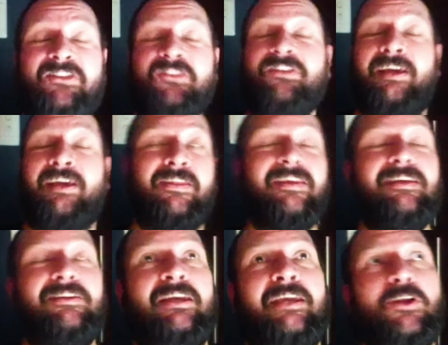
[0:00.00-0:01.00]

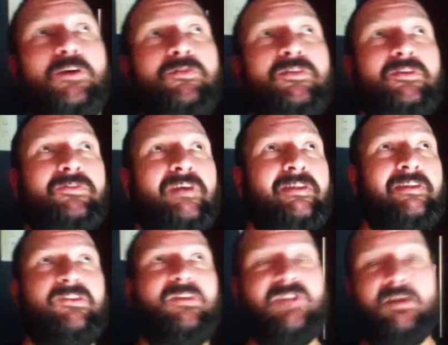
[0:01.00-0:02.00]
think get over the fact that
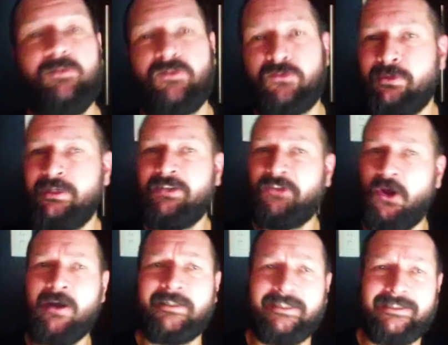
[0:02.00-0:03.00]
sometimes drawing is
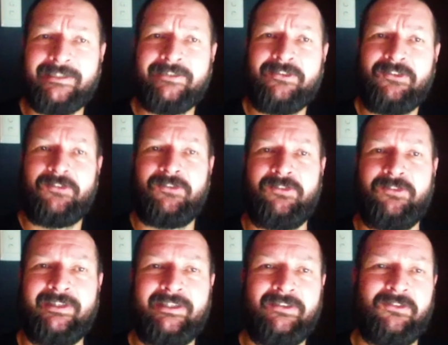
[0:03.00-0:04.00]
hard.
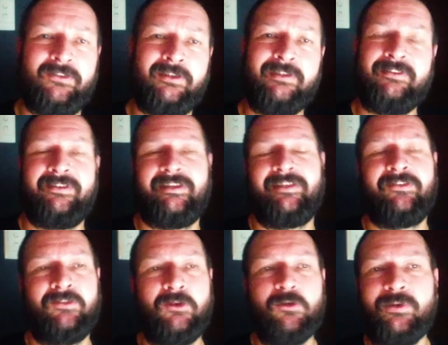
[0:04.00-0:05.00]
It's
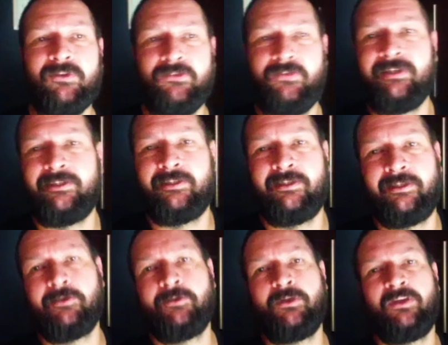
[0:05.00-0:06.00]
not always fun.
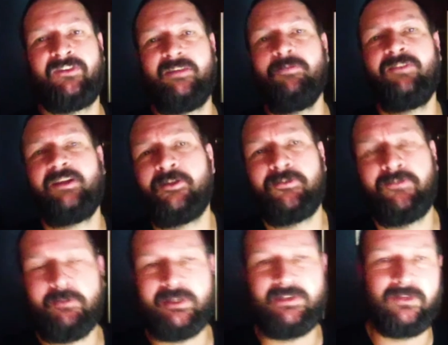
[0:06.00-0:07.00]
It seems like a lot of fun,
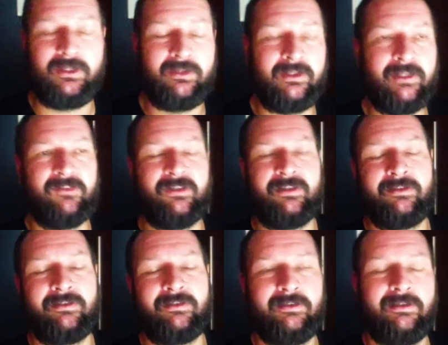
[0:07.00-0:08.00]
but it's an
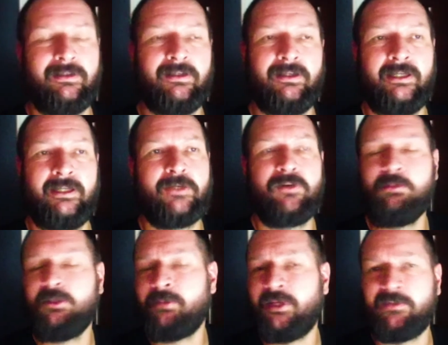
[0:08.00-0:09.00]
incredible
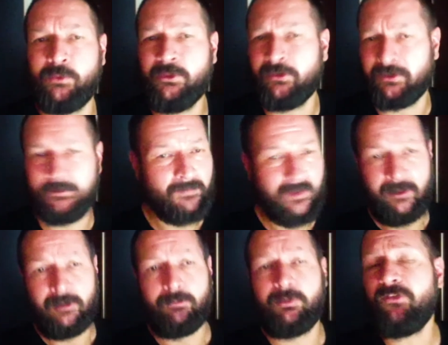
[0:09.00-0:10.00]
amount of work.
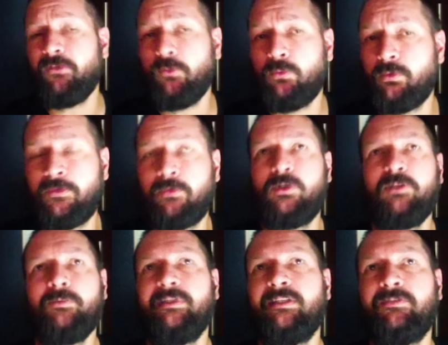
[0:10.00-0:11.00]
But also the world we
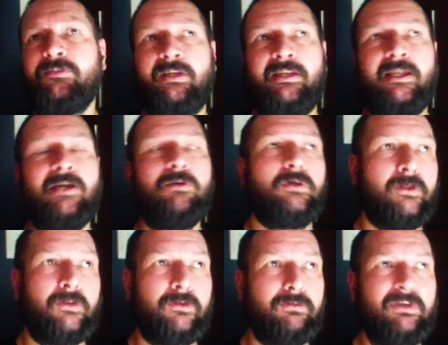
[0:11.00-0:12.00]
live in right now,
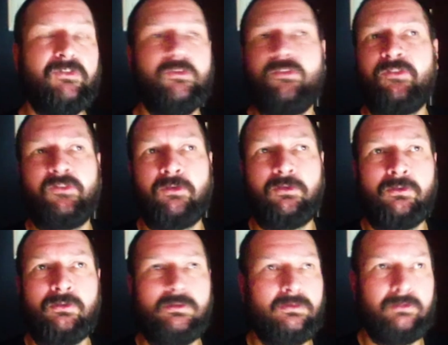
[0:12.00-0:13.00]
the resources are
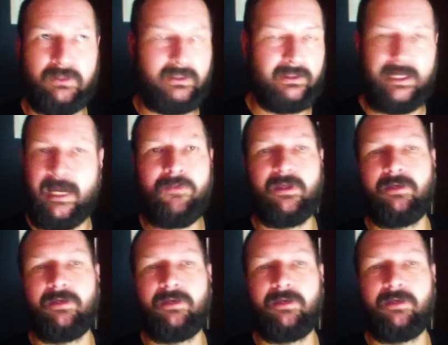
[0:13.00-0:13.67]
all out there.